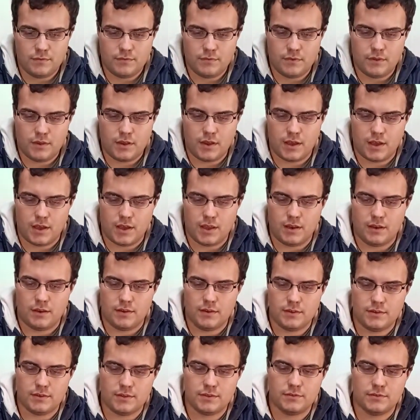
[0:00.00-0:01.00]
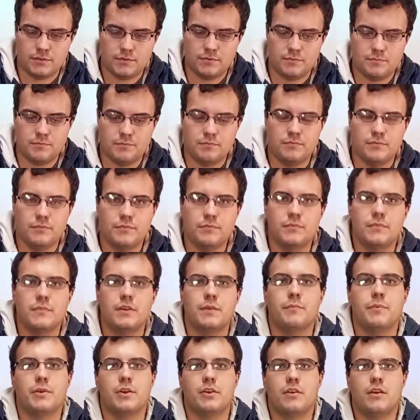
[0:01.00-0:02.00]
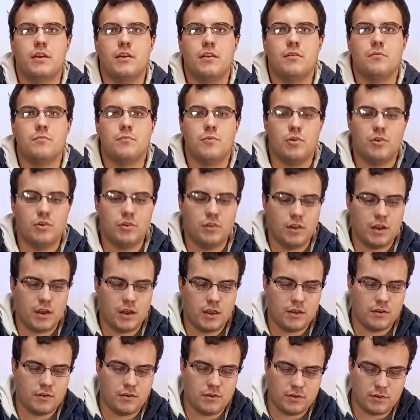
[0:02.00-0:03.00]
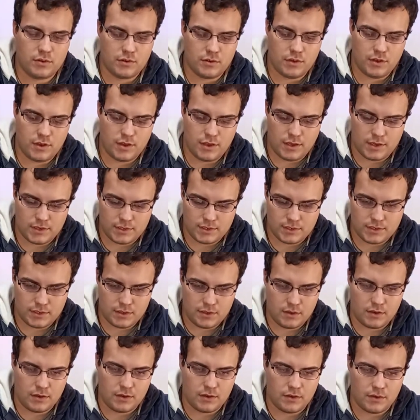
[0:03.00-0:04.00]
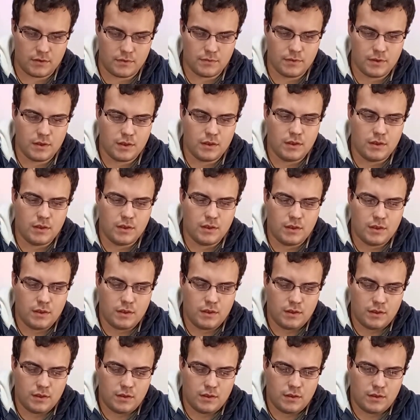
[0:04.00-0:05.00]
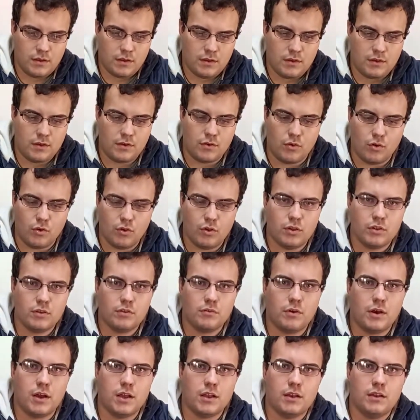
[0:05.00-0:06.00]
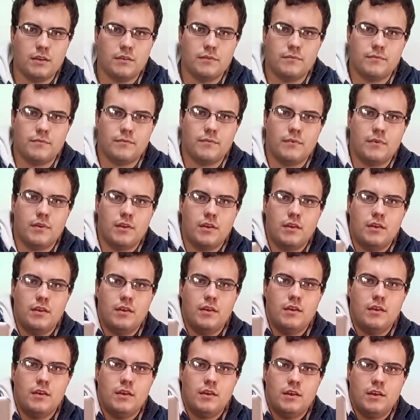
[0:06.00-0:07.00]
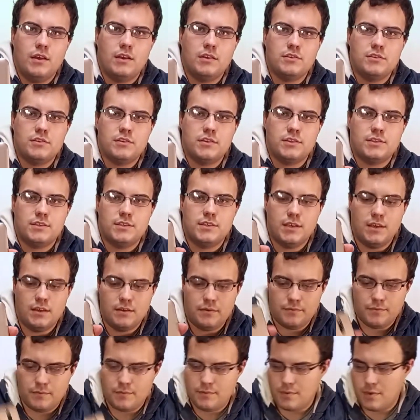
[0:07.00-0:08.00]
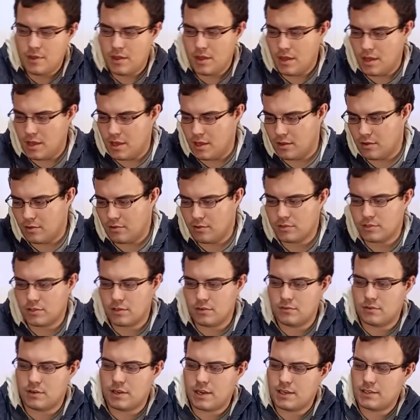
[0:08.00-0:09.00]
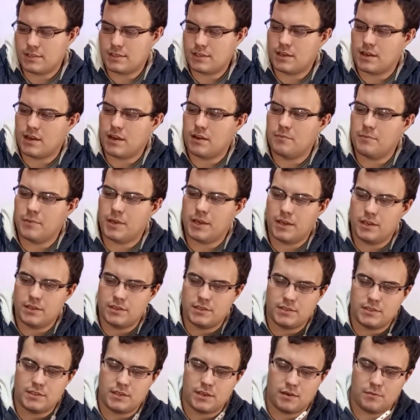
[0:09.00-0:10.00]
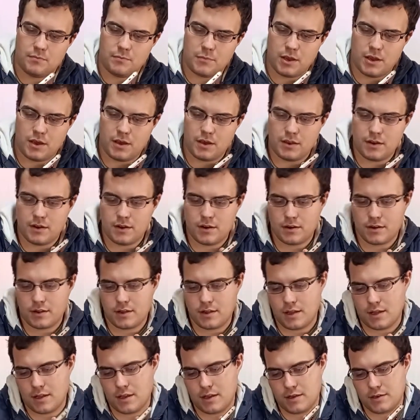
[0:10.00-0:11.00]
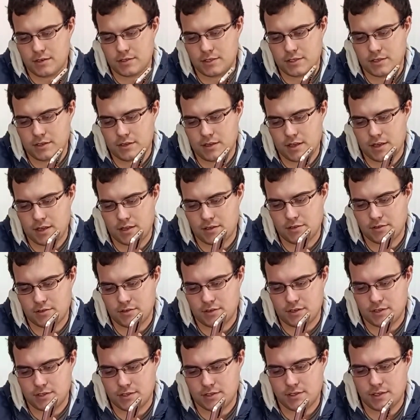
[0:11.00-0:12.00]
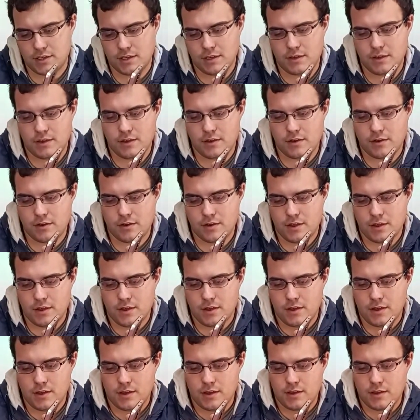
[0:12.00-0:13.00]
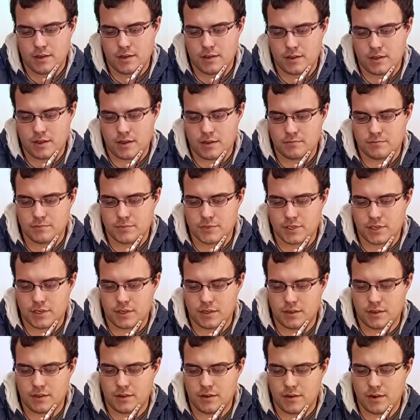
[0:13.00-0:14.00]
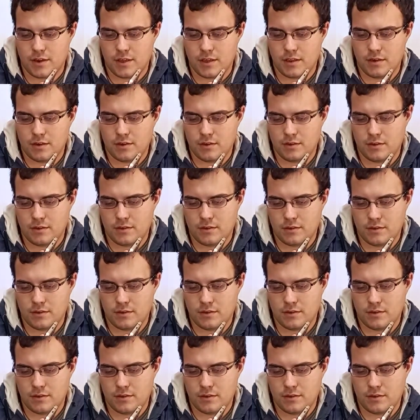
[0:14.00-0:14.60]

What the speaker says: And the particular model I got is the gold one. As you can see, it also does come in some other colors. As you can see here, it comes in green,